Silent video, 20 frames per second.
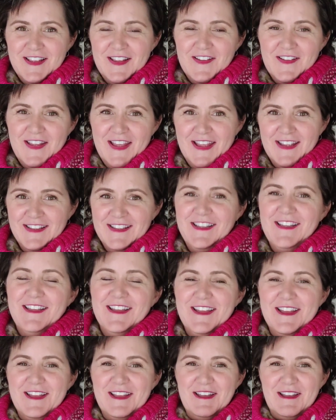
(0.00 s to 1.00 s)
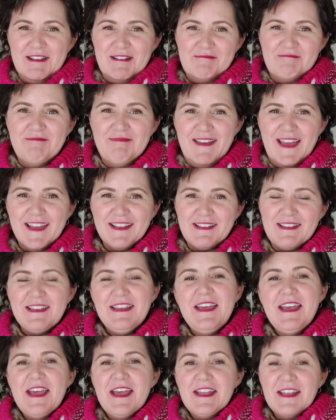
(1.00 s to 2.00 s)
Okay, I'm back.
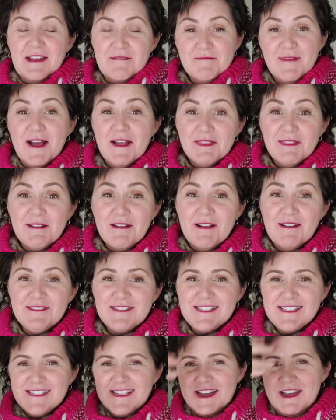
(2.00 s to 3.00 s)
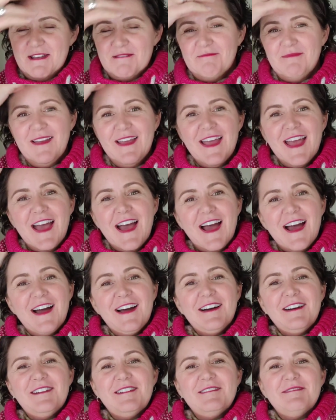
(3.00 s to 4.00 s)
I'm not in the car this time.
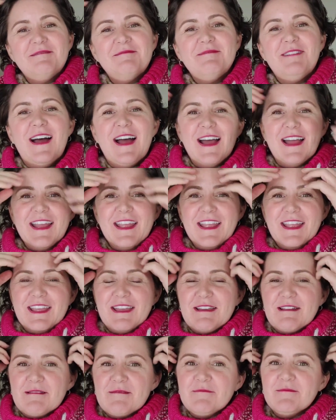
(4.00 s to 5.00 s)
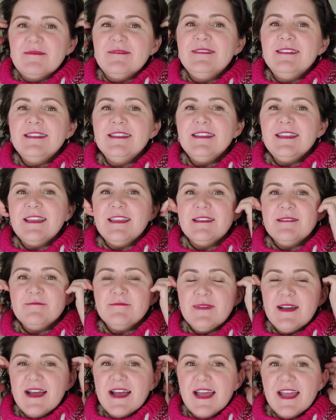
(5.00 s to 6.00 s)
I am in
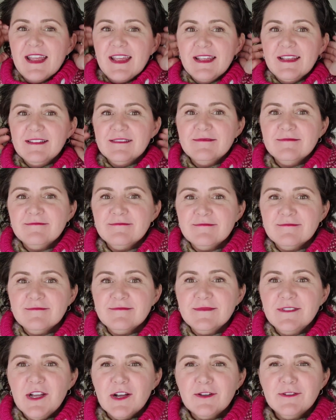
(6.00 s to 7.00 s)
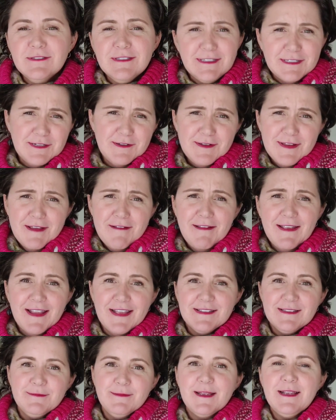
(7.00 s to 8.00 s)
my yarn studio, I
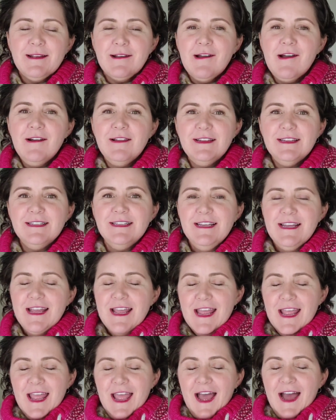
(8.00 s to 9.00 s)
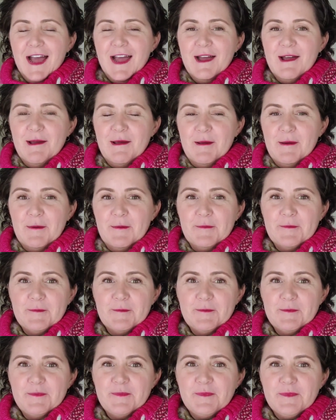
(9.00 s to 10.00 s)
guess we could call it.
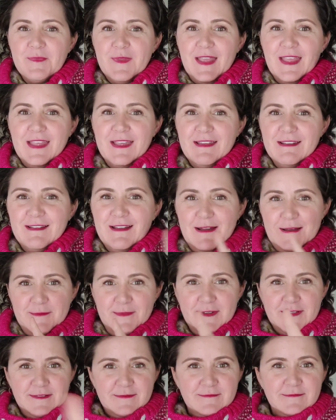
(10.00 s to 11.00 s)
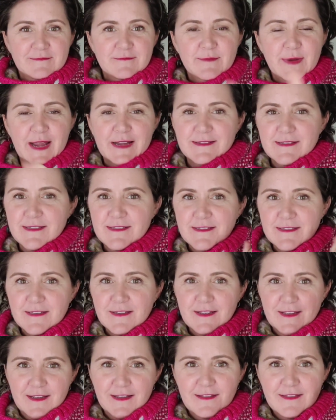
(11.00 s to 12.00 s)
And I'm gonna practice
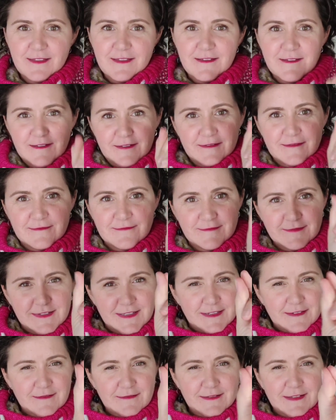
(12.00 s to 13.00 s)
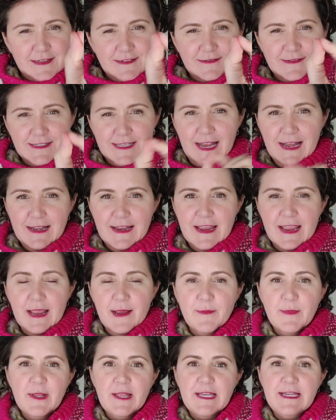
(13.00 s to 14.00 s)
looking at the little tiny
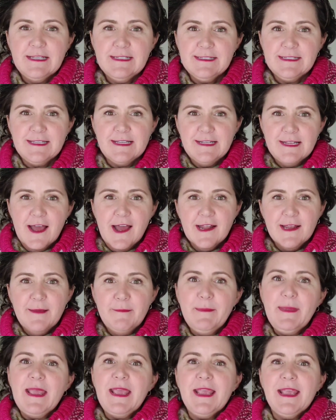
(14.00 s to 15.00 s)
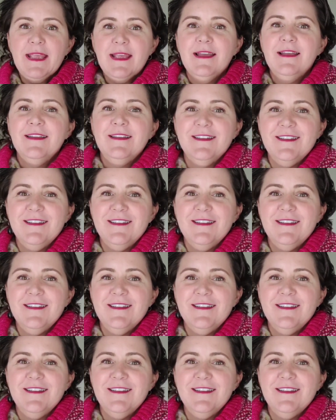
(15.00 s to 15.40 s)
camera lens and not at me.